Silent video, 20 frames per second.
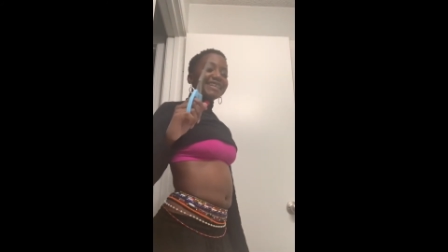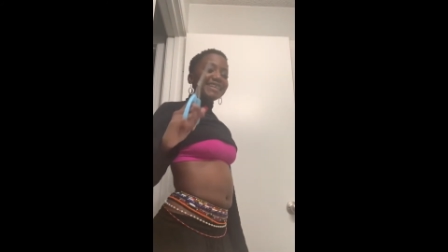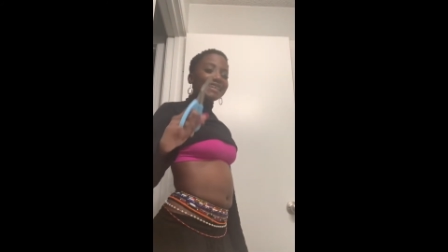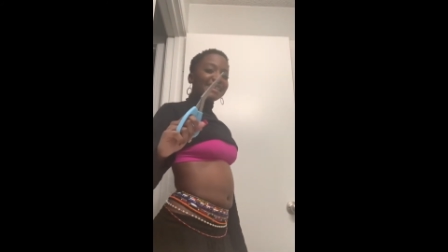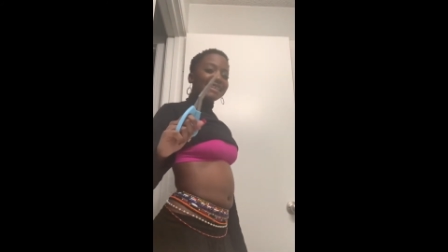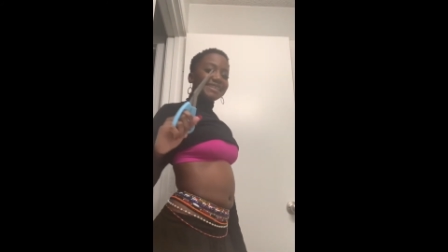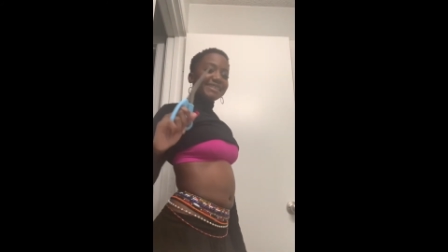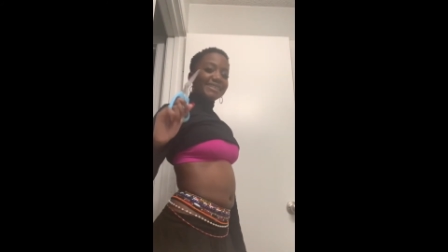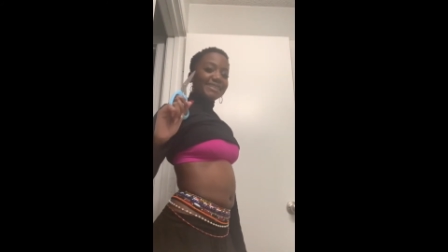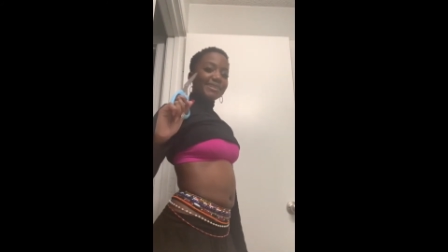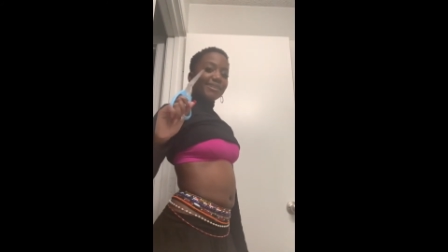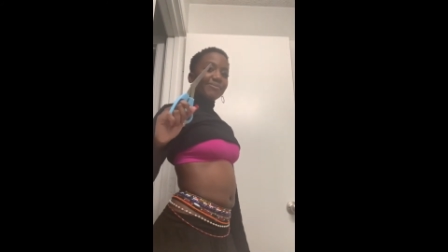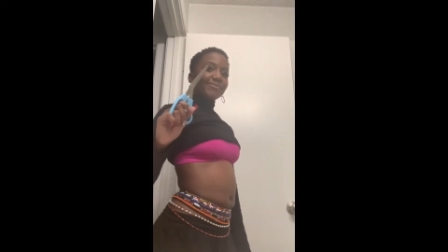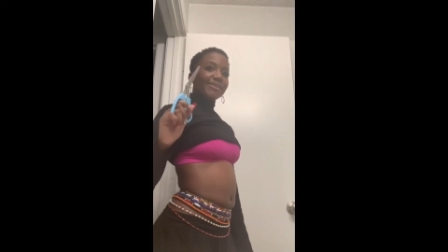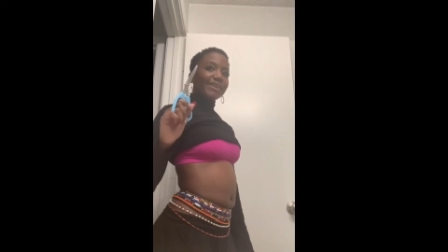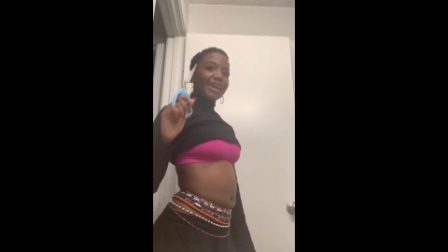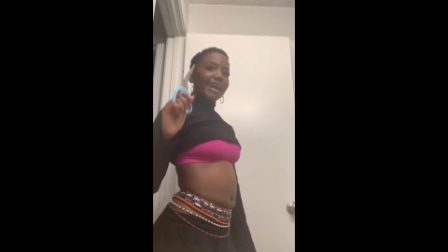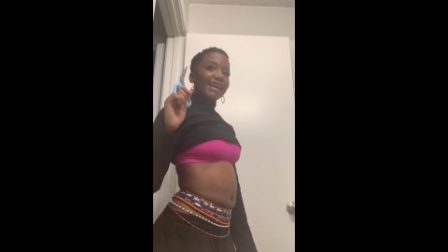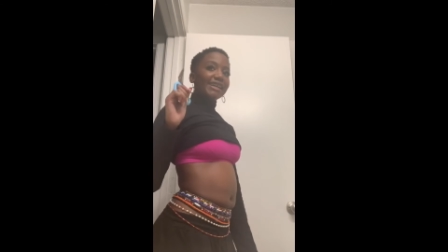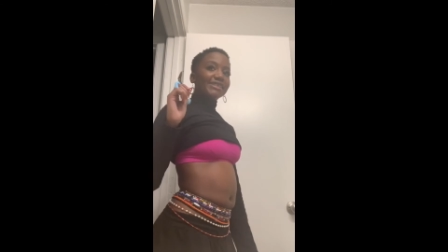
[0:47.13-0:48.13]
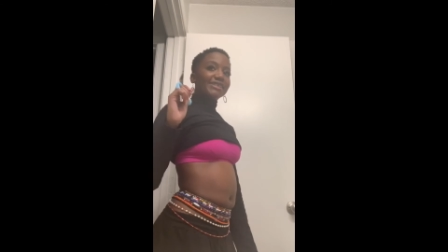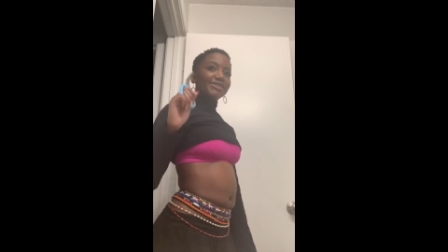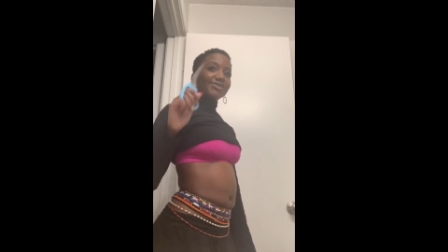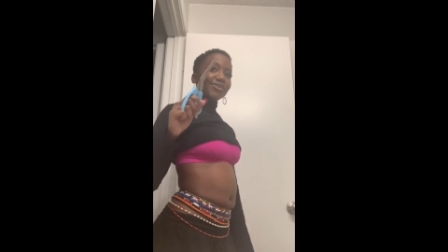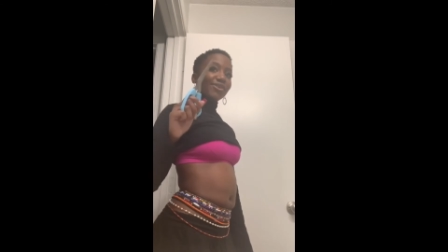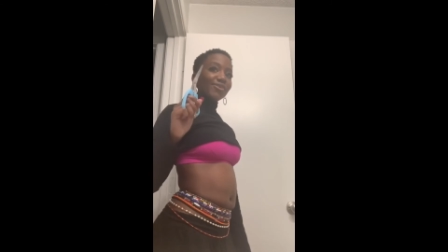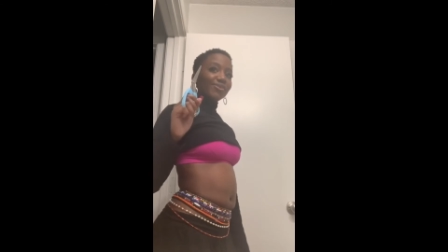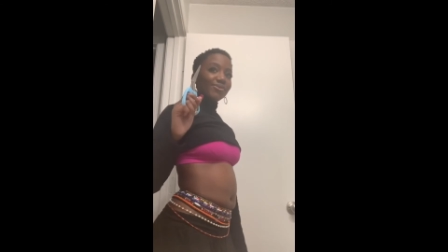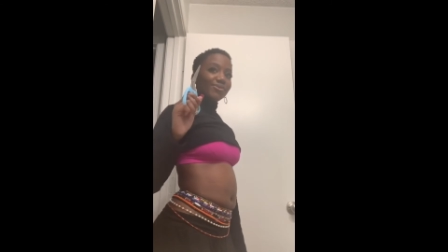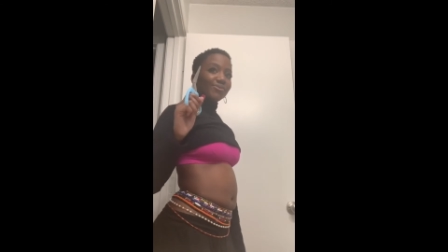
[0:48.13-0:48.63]
is something I
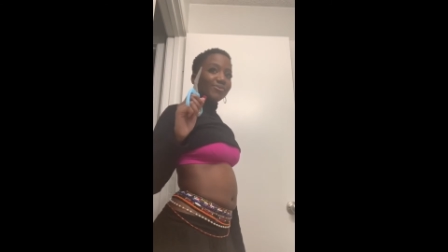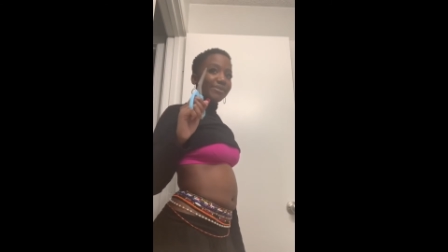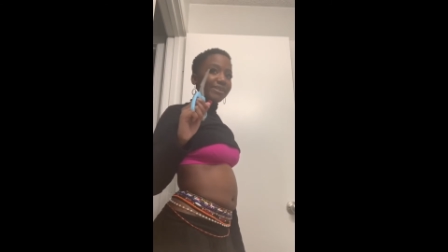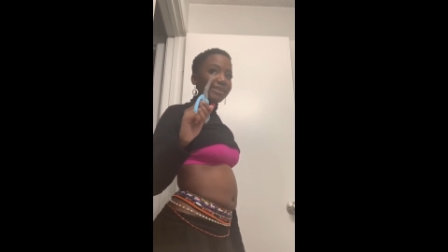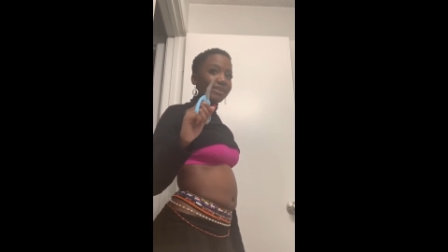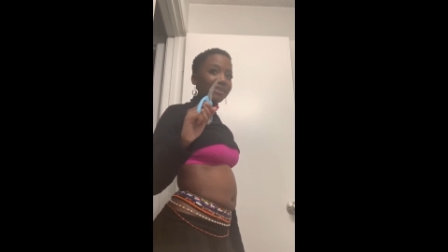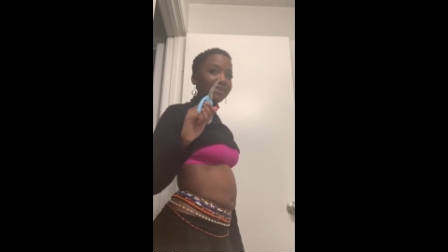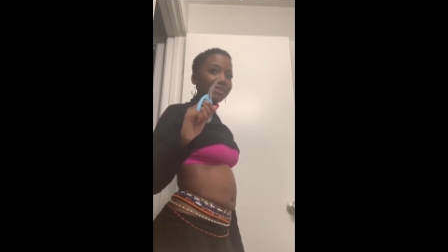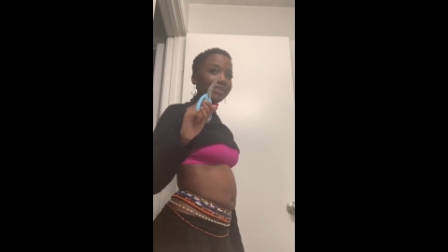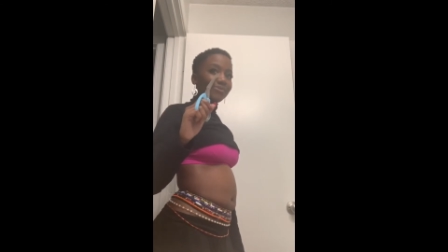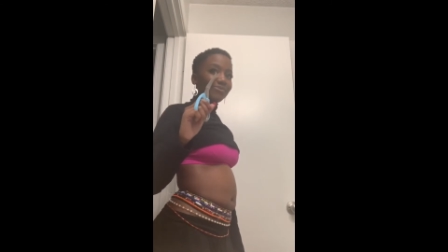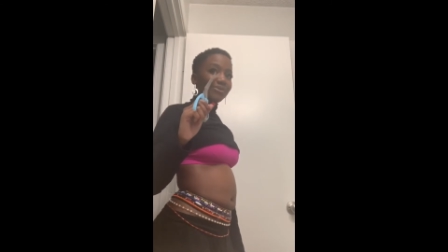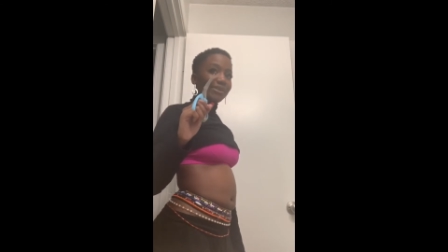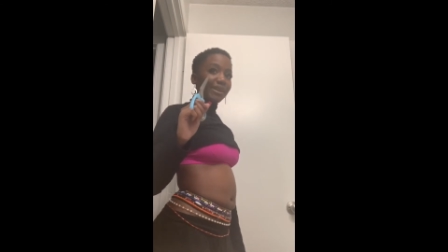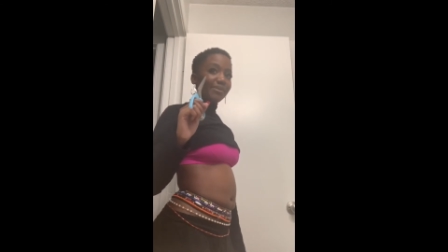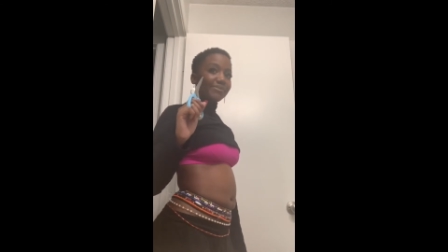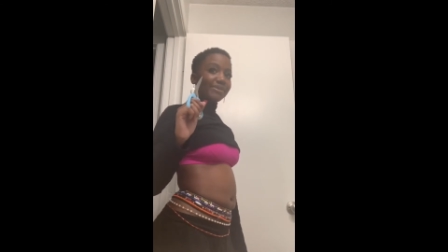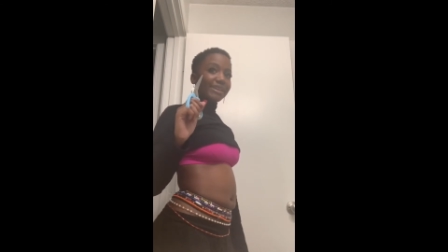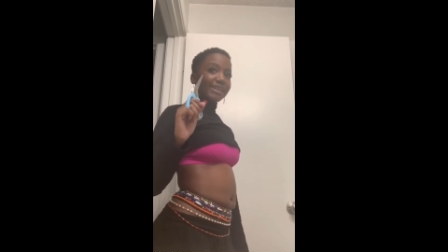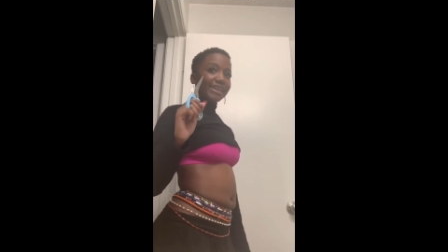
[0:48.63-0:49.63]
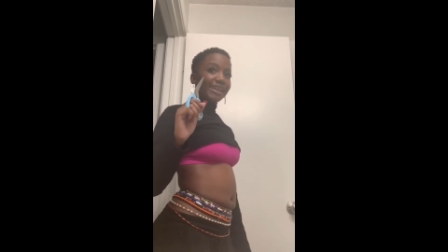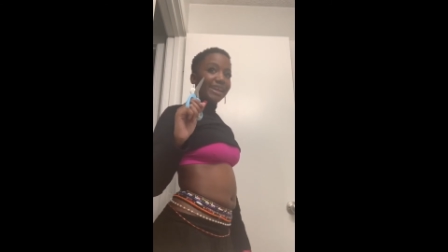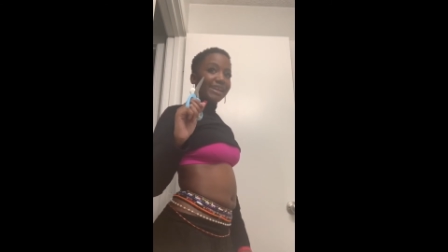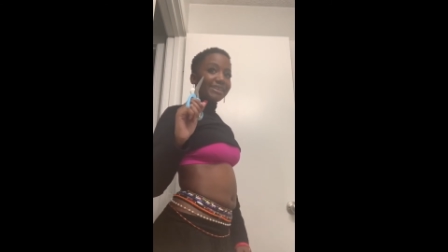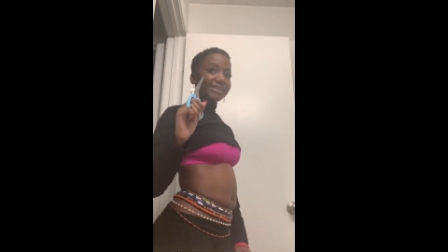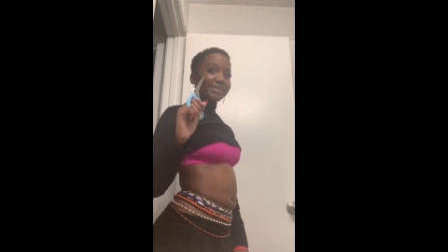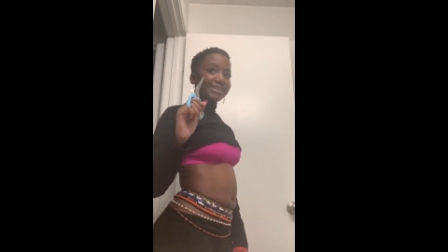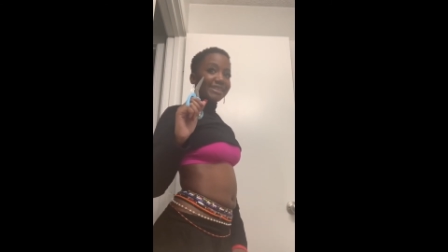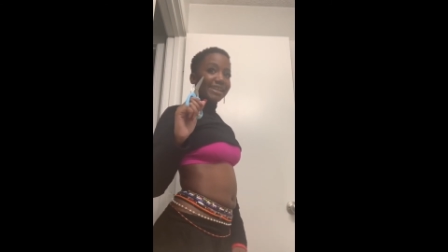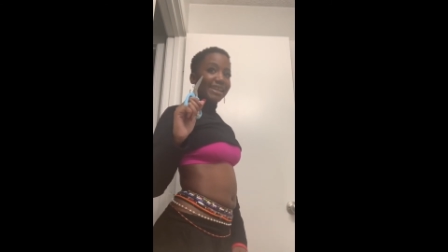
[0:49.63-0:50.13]
struggle with when I'm getting out
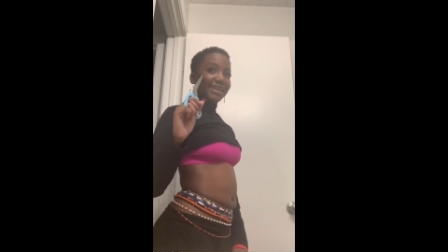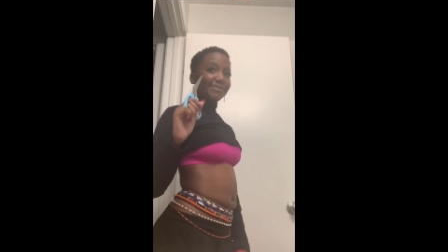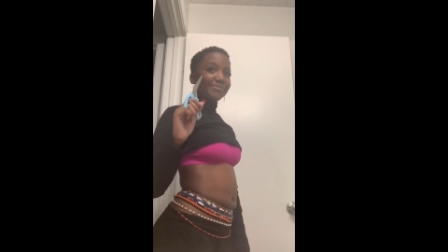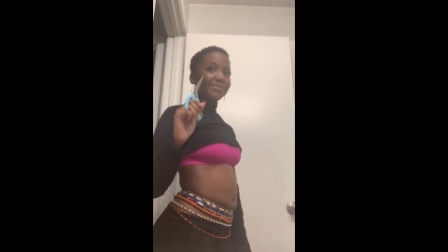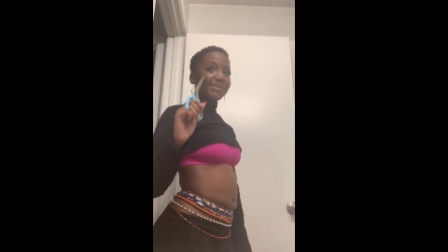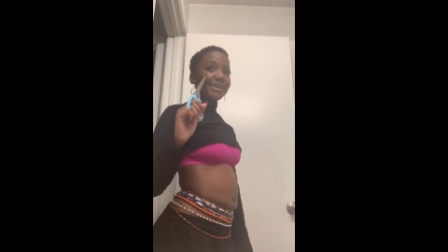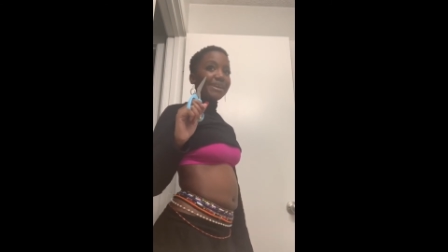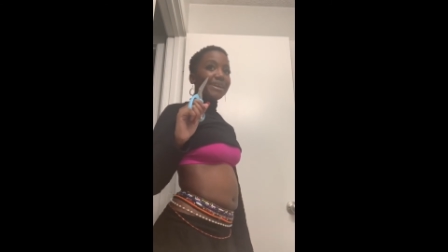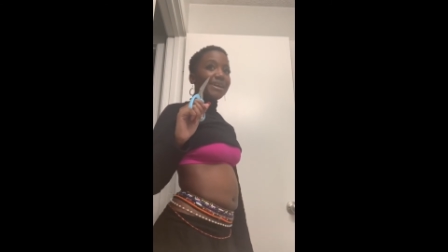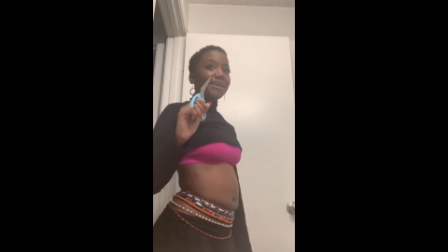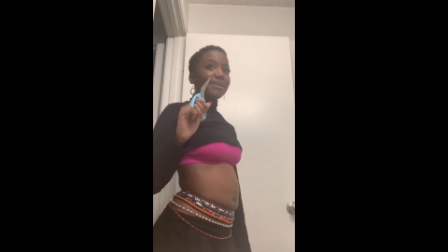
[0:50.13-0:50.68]
of shape.